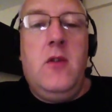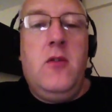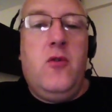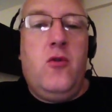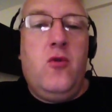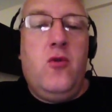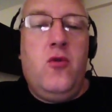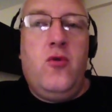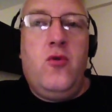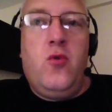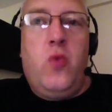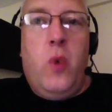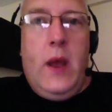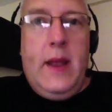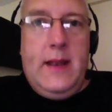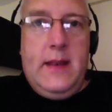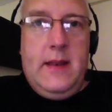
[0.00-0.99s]

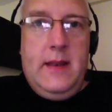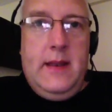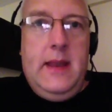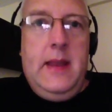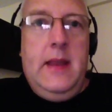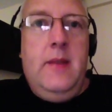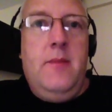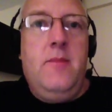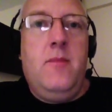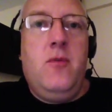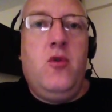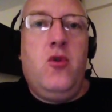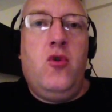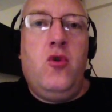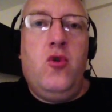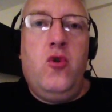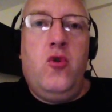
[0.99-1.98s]
2:20,
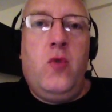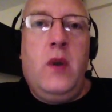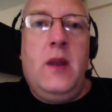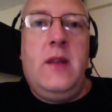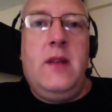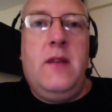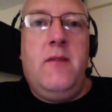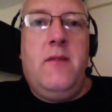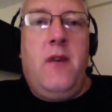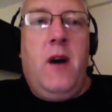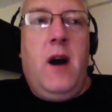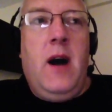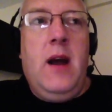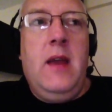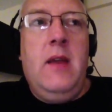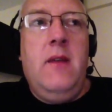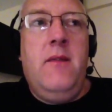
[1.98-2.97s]

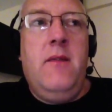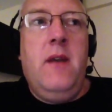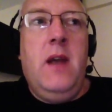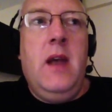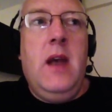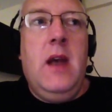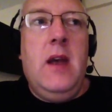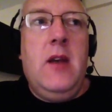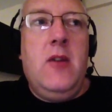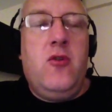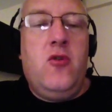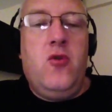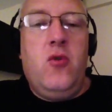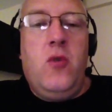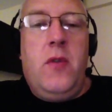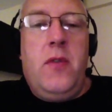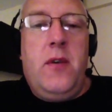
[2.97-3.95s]
2:25,
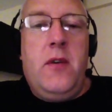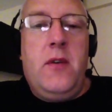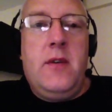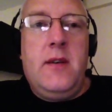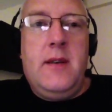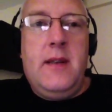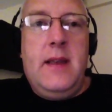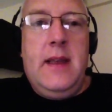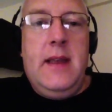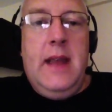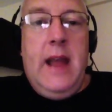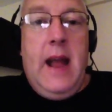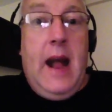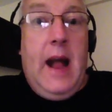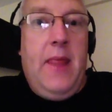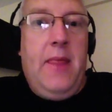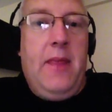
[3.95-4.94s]
2:30,
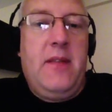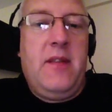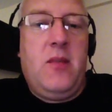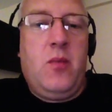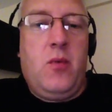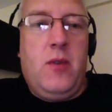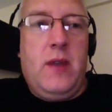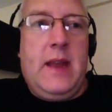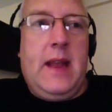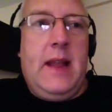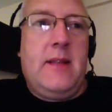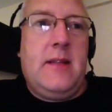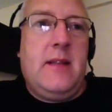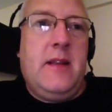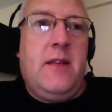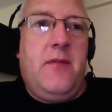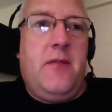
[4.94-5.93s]
and this is where it
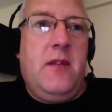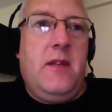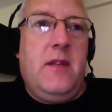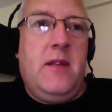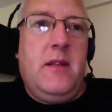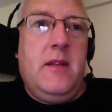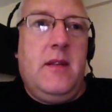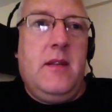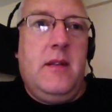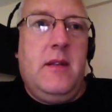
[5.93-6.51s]
gets different.